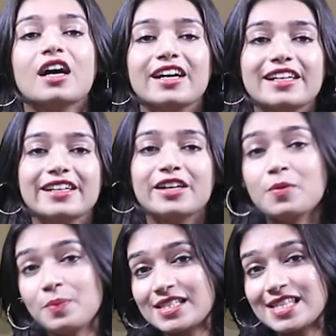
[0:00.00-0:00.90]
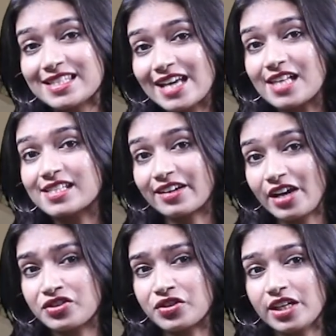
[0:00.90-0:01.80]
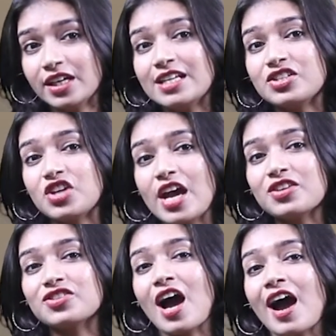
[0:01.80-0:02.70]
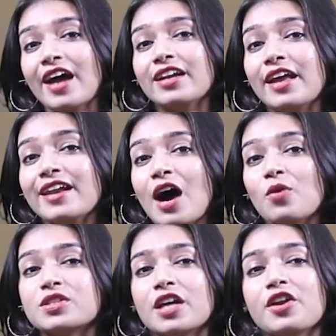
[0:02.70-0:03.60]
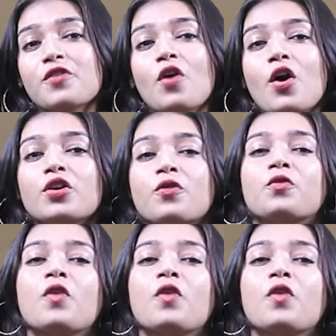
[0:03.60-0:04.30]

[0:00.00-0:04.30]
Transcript: Earlier, BCCI Secretary Chair Shah had announced a reward of